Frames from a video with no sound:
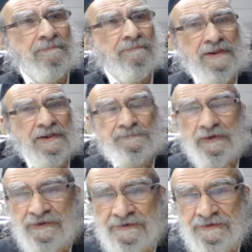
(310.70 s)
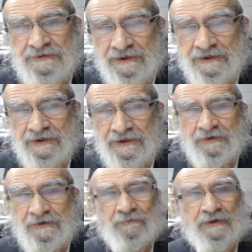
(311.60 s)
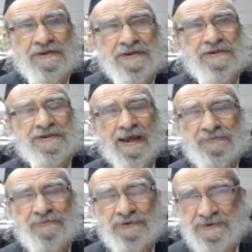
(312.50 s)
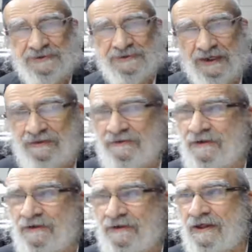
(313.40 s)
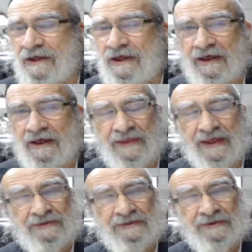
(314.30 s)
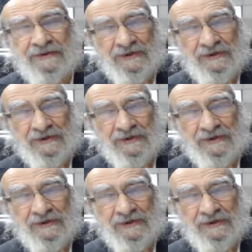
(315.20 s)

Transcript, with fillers: This spirit, when it is captured in Seichel, and then